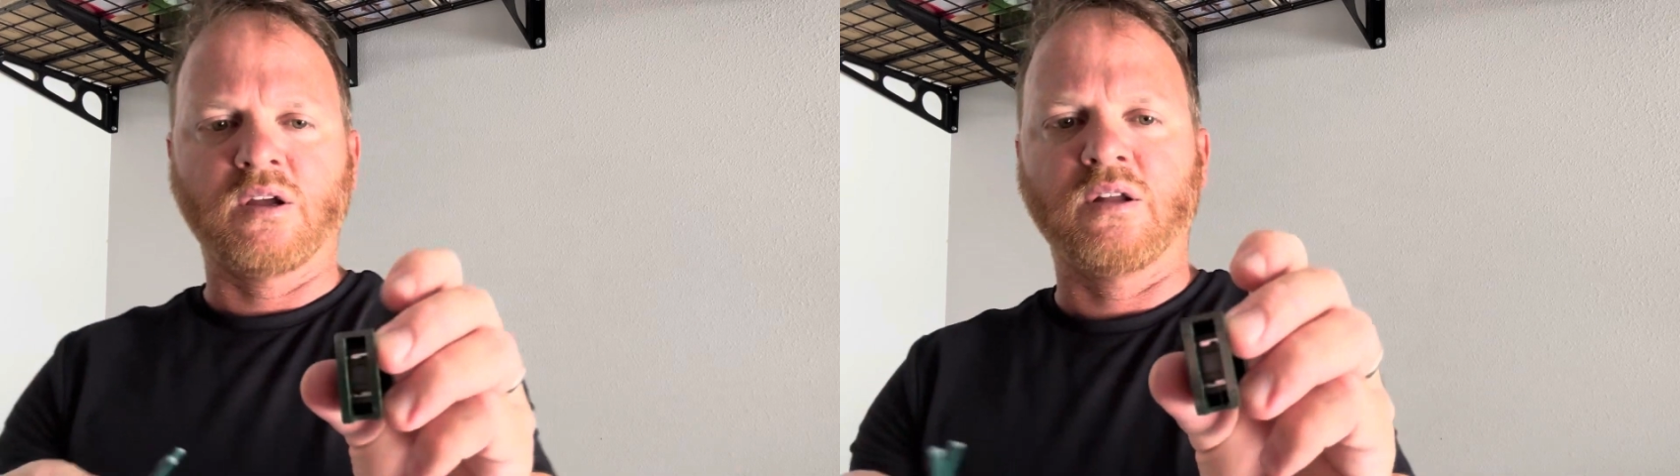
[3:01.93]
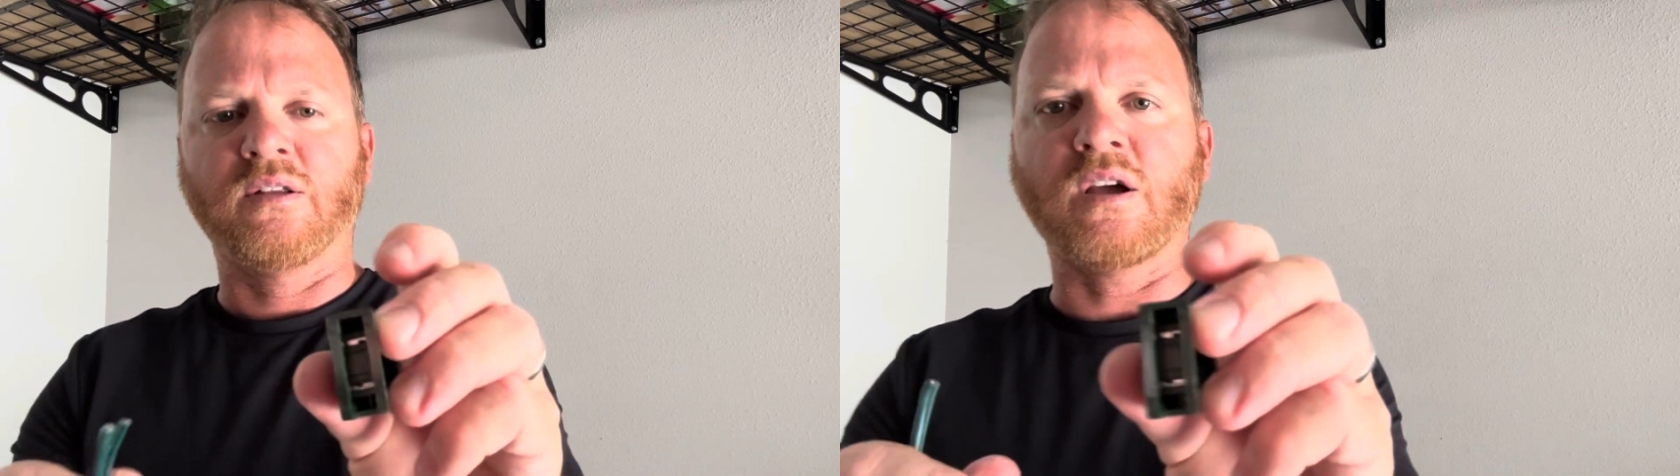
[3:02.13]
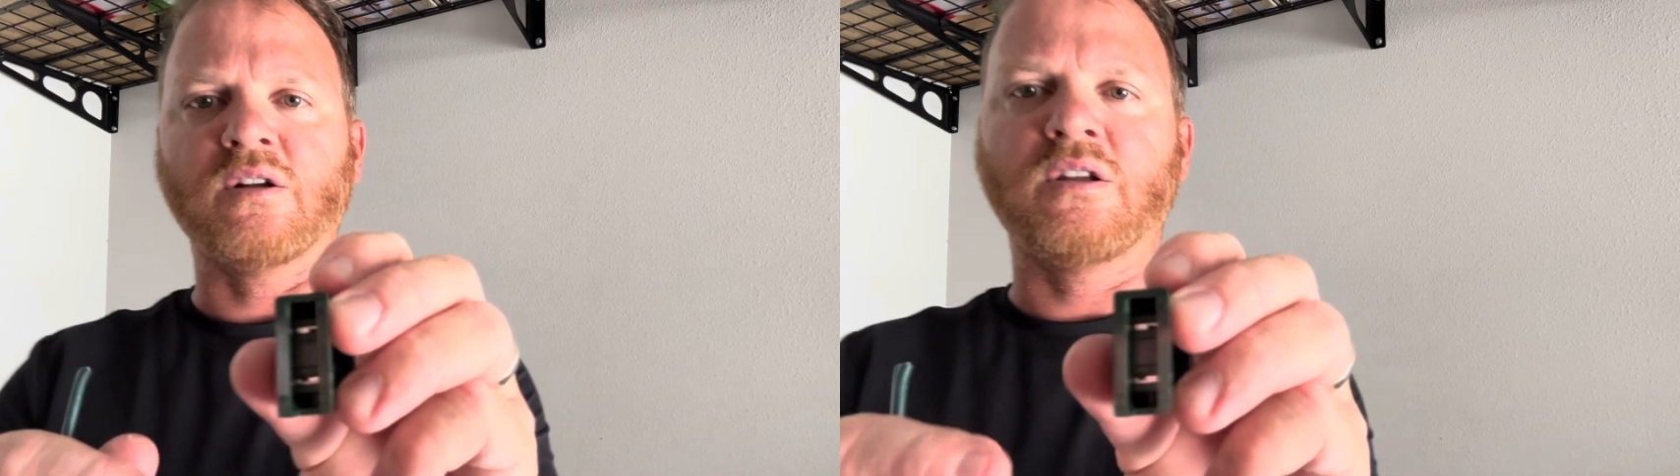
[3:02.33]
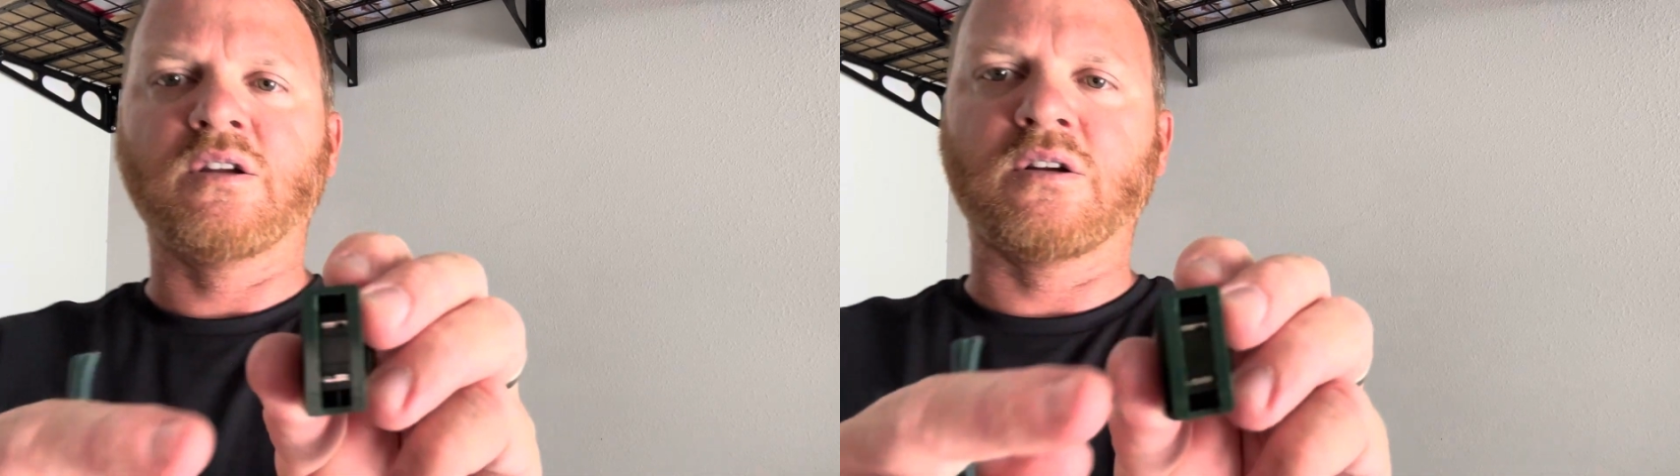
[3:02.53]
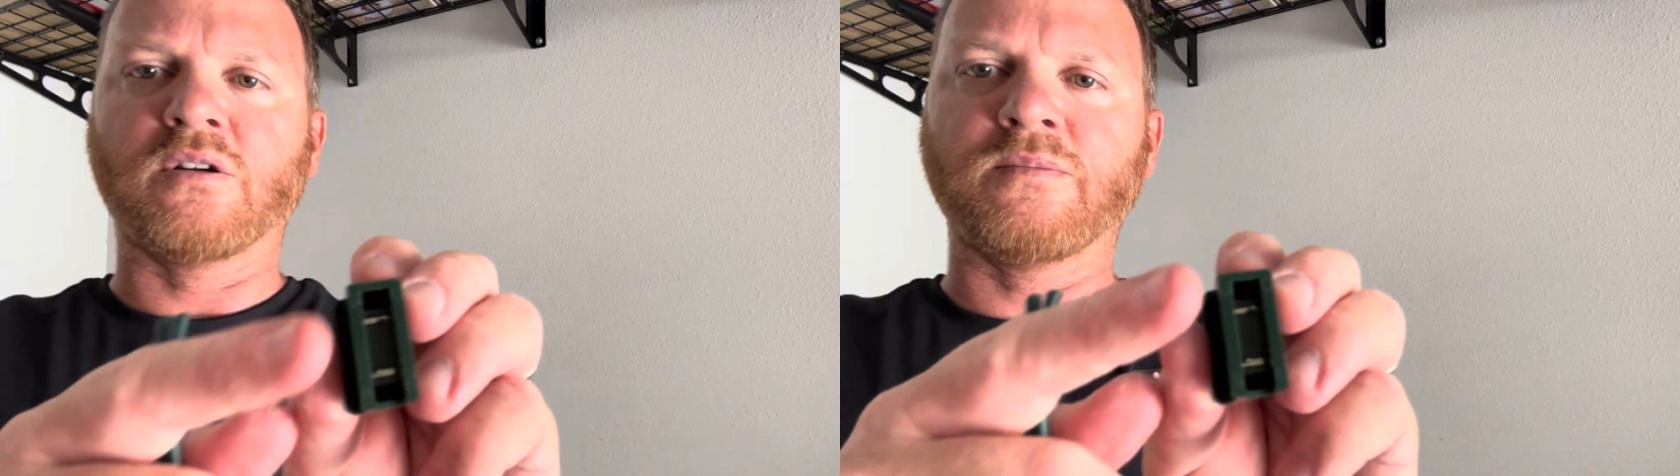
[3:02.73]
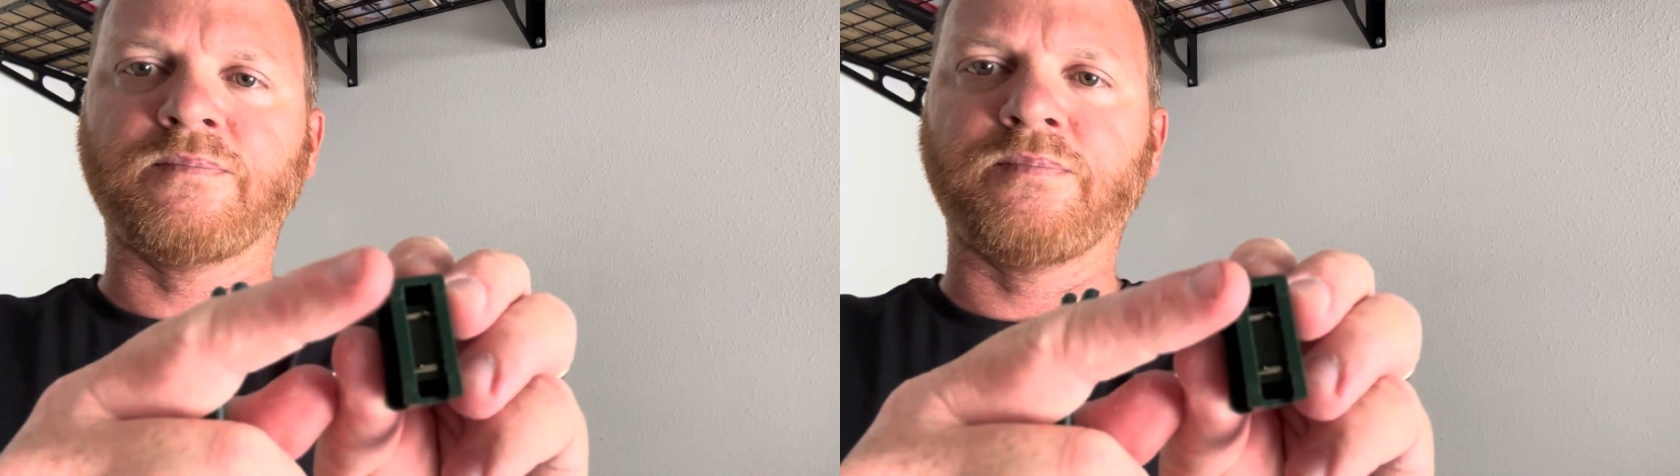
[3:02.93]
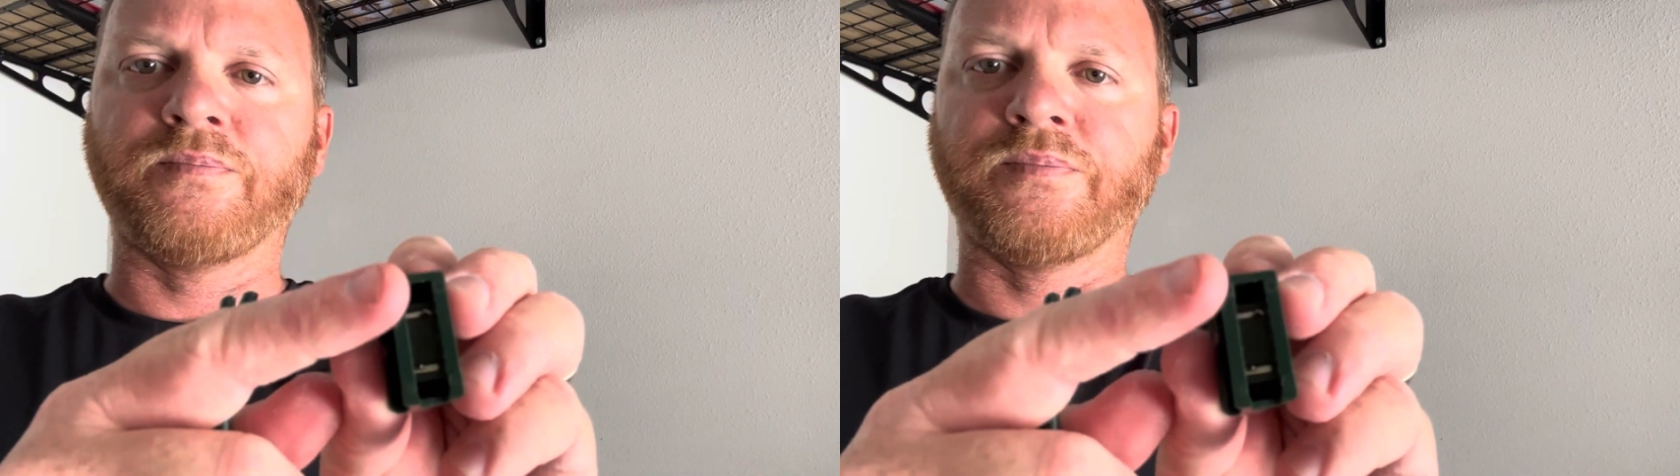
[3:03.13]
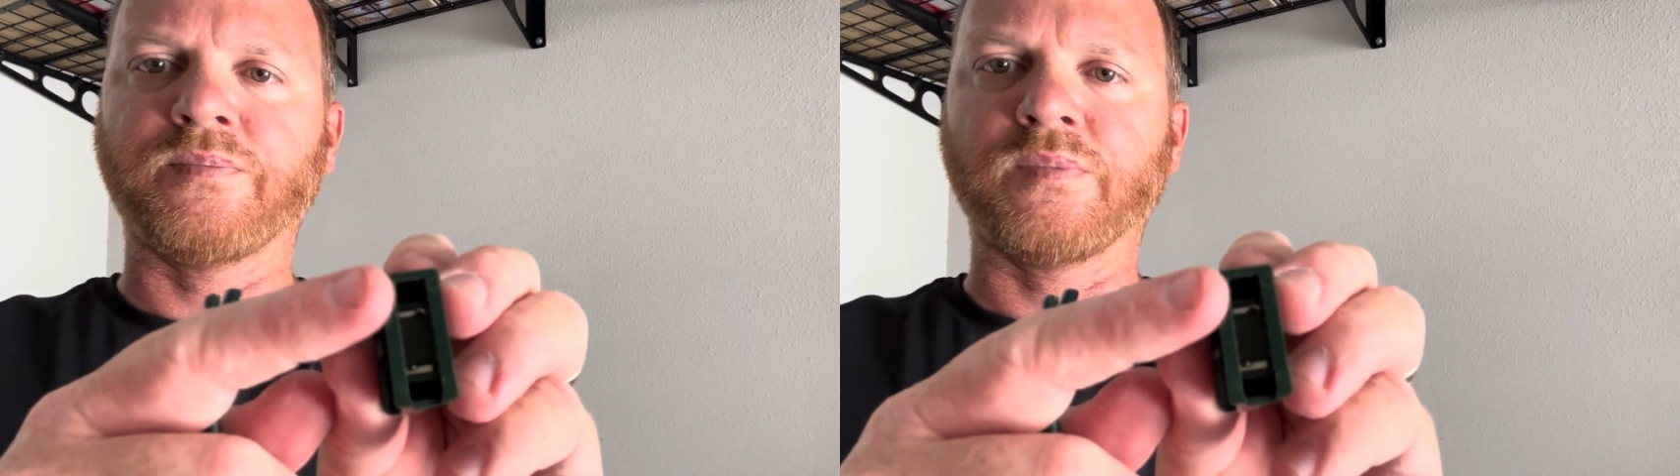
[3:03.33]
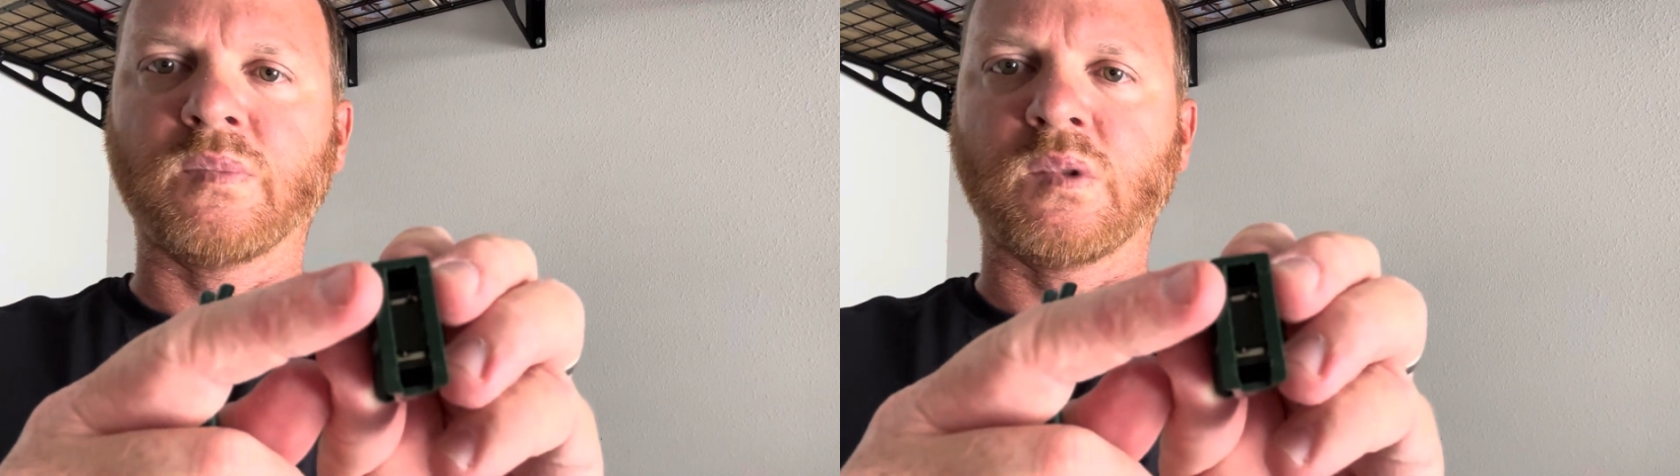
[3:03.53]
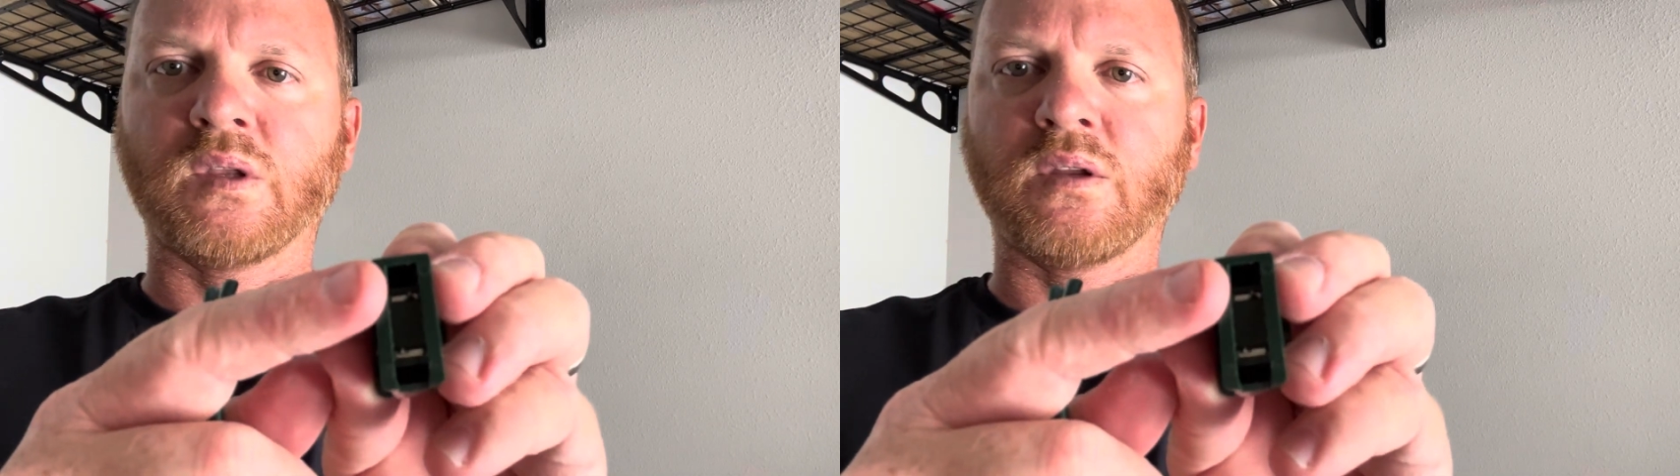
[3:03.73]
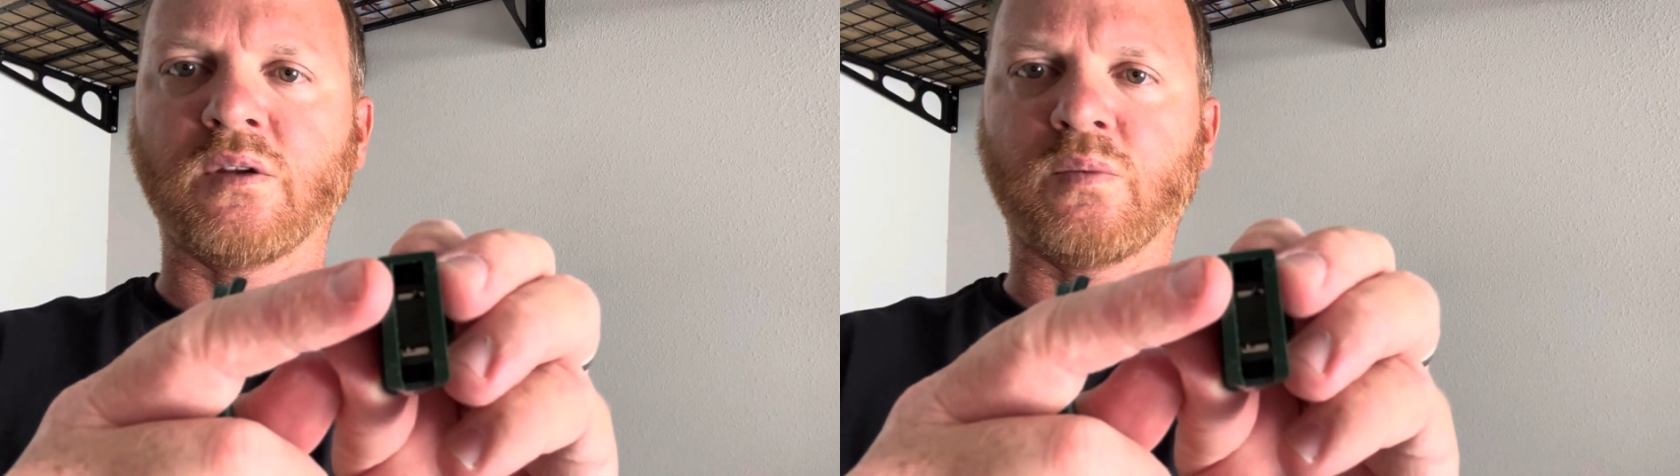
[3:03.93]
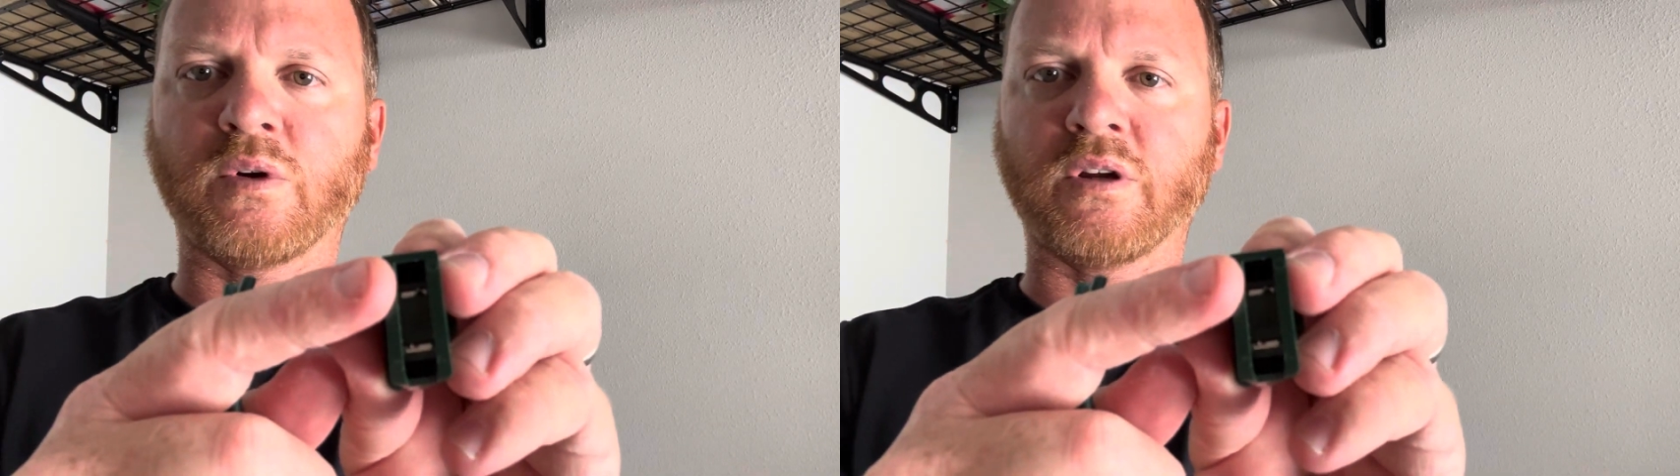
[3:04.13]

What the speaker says: Down here is where